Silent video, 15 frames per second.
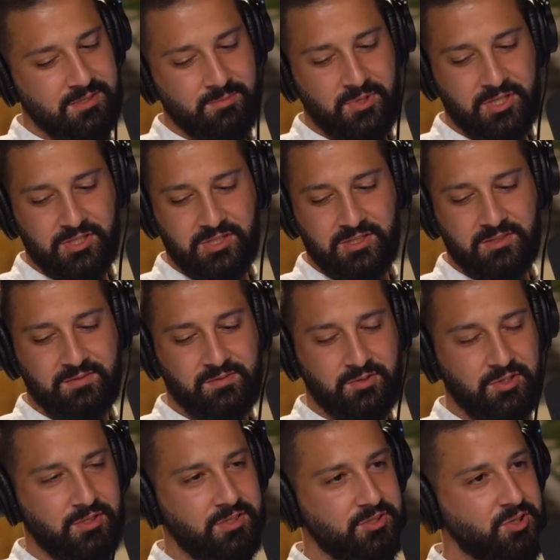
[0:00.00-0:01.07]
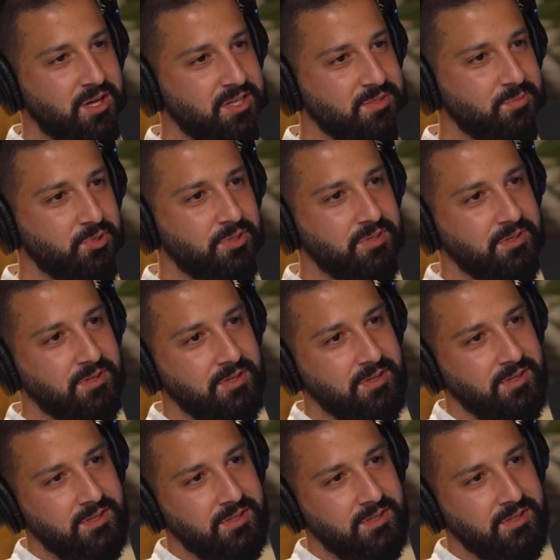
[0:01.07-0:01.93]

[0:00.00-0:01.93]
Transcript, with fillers: This much is for transport.